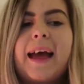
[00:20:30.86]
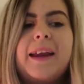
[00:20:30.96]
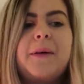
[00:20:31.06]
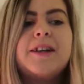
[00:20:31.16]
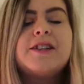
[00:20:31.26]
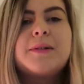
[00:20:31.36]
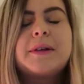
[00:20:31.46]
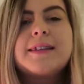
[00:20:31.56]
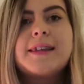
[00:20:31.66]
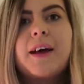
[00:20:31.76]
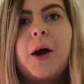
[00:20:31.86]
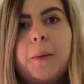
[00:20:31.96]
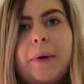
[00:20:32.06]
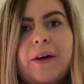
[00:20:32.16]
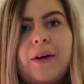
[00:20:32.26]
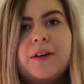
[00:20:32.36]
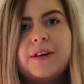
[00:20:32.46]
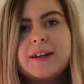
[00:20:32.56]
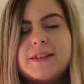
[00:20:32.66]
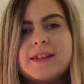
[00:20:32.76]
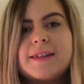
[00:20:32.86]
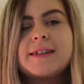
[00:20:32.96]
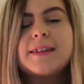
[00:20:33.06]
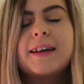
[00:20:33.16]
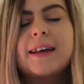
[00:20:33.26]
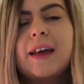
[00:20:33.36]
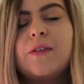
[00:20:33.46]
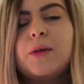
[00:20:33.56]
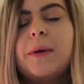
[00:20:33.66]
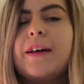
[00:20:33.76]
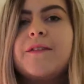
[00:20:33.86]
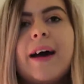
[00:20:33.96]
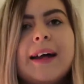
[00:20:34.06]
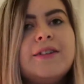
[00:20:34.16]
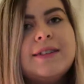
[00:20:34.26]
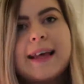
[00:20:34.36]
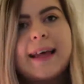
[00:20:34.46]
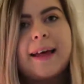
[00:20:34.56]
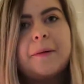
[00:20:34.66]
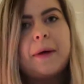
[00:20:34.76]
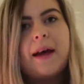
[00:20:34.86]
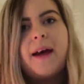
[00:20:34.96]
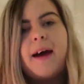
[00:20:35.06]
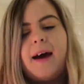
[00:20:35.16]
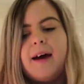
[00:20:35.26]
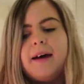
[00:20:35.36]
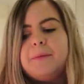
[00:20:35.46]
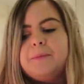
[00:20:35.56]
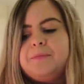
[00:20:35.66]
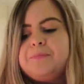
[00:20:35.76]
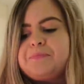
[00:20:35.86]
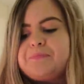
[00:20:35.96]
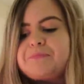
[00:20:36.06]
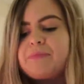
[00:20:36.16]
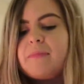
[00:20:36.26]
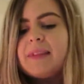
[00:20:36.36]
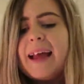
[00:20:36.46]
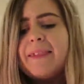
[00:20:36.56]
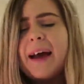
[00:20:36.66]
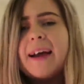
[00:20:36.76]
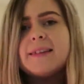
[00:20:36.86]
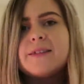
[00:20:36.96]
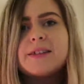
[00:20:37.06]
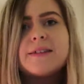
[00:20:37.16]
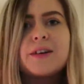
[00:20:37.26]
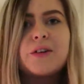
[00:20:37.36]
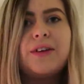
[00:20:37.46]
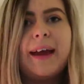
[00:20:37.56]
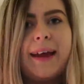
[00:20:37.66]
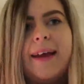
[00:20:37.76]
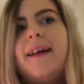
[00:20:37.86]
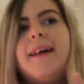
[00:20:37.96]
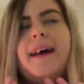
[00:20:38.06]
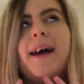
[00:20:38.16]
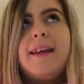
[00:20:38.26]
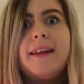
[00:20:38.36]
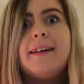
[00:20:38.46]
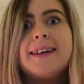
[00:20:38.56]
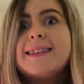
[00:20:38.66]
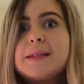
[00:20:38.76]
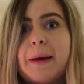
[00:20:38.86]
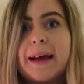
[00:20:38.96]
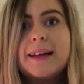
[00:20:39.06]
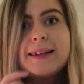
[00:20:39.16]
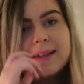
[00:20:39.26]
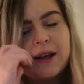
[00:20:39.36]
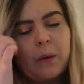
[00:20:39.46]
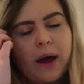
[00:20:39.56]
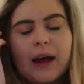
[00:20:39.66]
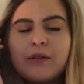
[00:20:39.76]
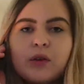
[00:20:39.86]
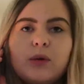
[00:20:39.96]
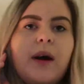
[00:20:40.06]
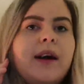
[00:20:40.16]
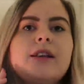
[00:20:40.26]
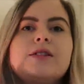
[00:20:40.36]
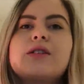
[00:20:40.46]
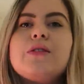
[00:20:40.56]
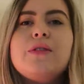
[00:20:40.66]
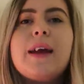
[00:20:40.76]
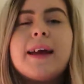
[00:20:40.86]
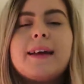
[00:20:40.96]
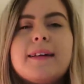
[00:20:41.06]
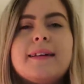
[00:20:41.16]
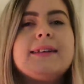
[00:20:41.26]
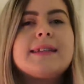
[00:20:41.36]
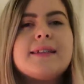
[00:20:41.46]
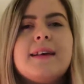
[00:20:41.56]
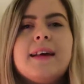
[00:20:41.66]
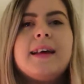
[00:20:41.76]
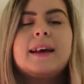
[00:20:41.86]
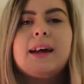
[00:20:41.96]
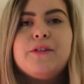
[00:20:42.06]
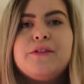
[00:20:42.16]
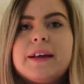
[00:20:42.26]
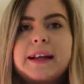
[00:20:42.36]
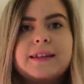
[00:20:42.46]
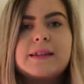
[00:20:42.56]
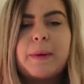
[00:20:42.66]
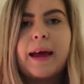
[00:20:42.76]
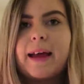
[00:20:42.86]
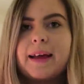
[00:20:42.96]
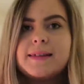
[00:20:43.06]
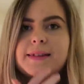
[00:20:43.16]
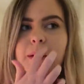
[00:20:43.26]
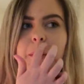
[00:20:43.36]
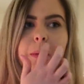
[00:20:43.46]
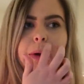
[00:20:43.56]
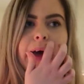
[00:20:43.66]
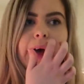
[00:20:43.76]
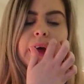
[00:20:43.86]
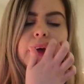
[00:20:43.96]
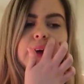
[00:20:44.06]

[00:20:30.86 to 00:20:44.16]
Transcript: anyway, just wanted to hop back on just to give you my final tip, and that is just to create a nice space. So wherever you're working, just create a nice kind of feeling space, somewhere where